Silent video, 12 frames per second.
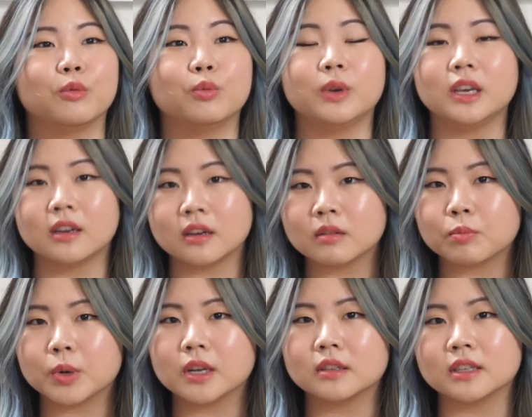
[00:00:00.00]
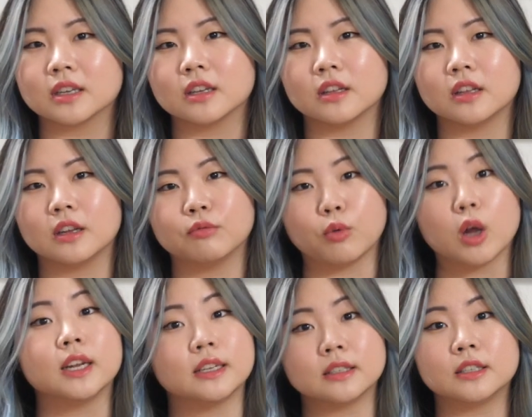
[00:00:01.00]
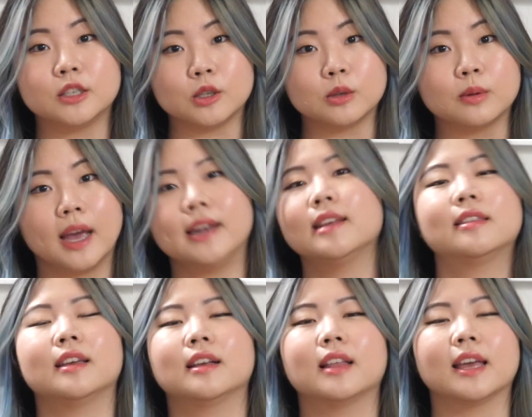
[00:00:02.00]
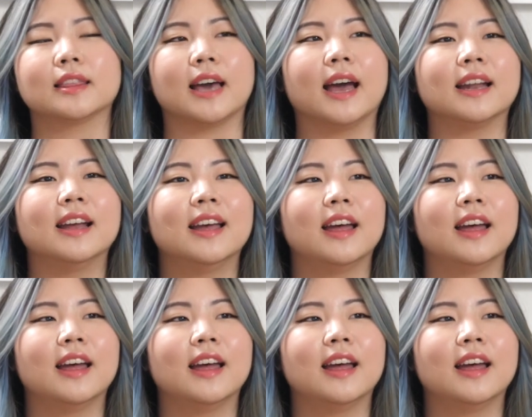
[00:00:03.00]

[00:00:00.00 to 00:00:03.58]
we didn't particularly run into anything like that,